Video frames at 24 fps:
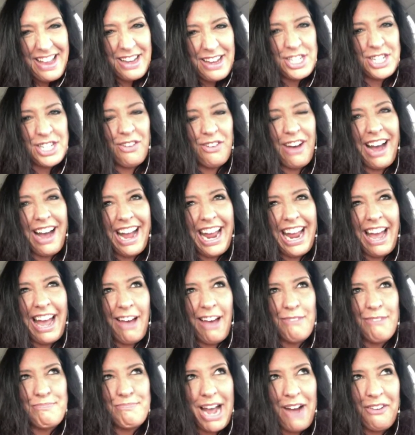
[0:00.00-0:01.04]
Do I
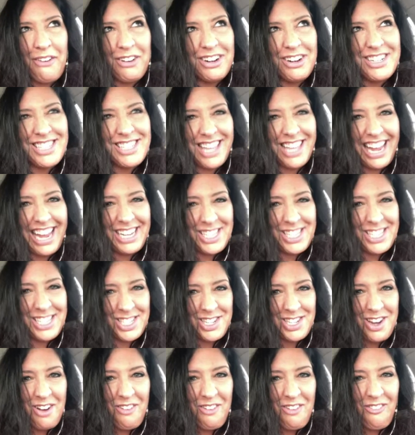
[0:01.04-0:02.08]
have powers like
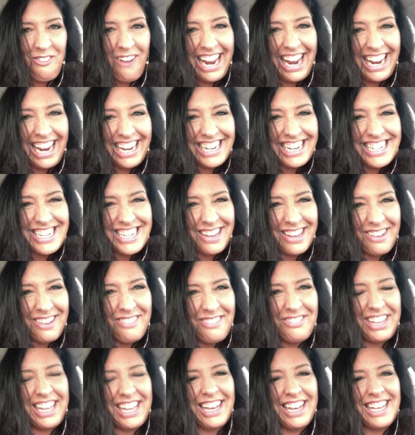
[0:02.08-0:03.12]
Snow White?
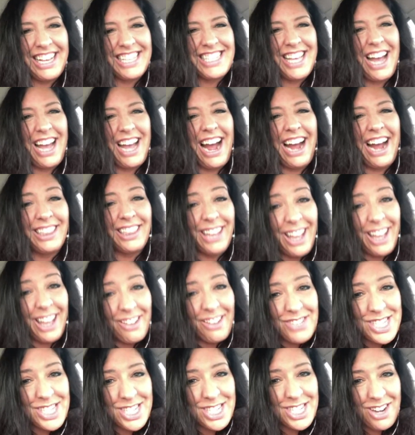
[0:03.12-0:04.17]
Because I
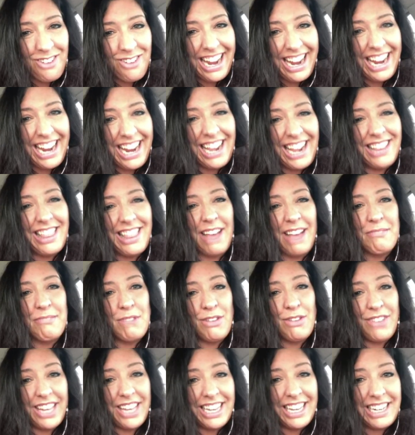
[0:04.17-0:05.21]
love Snow White. That
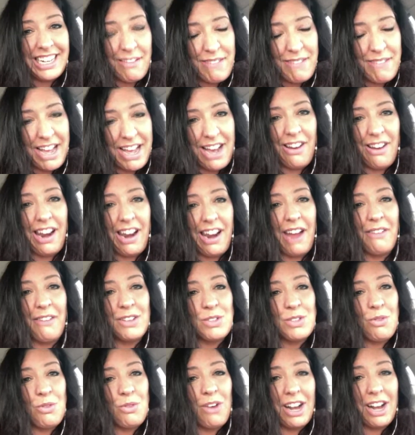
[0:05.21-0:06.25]
movie had come out. I
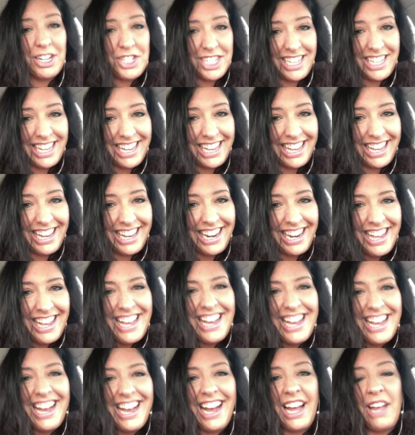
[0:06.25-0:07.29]
was watching it.
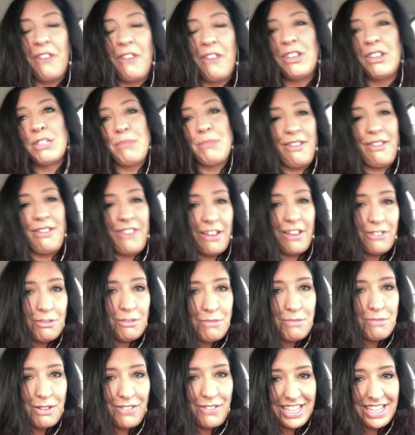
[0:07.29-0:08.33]
It was my favorite
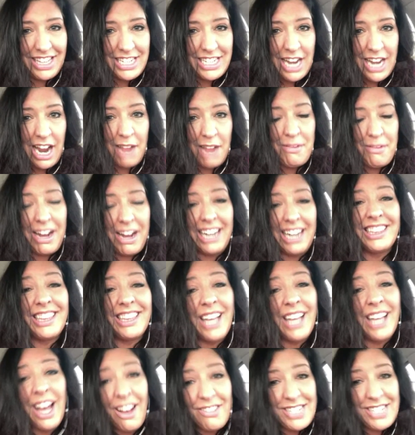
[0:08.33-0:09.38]
movie at the time. I
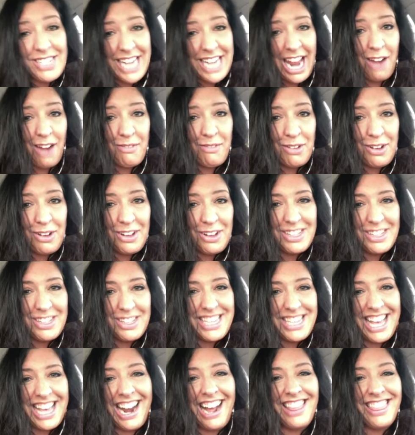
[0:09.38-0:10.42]
loved animals,
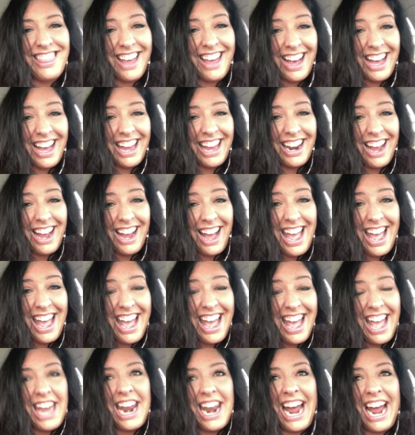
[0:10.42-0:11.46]
and I thought,
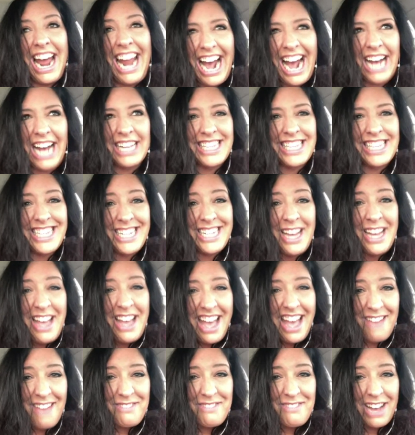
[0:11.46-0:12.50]
and I asked,
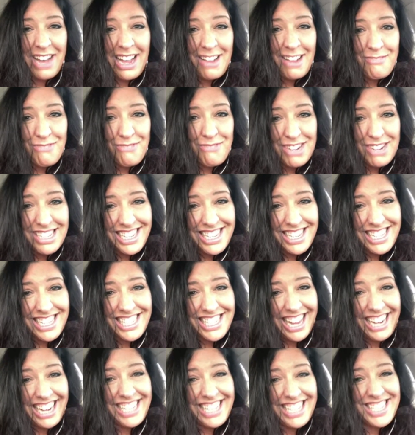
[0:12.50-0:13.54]
am I a princess
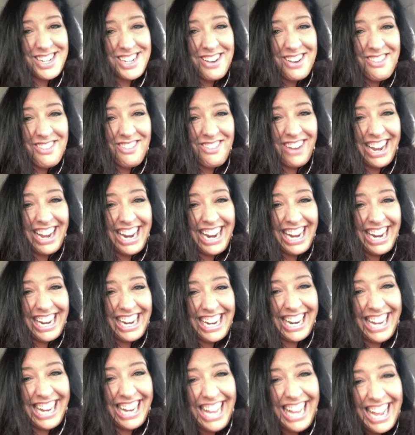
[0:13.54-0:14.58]
like Snow White?
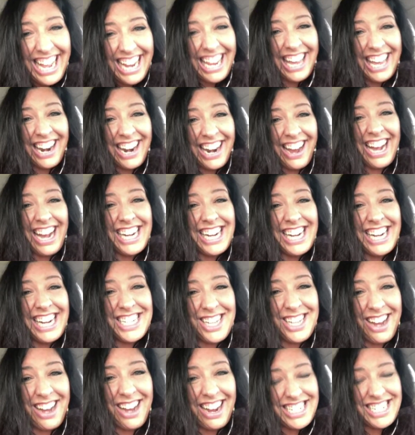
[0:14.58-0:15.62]
Can I
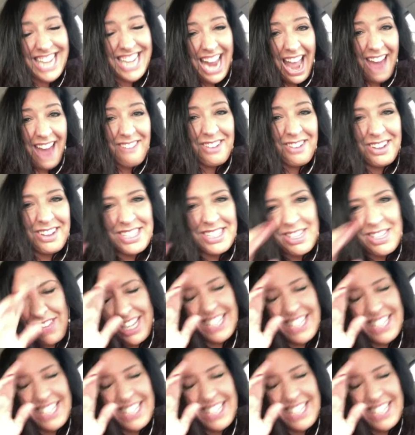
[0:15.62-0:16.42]
talk to animals?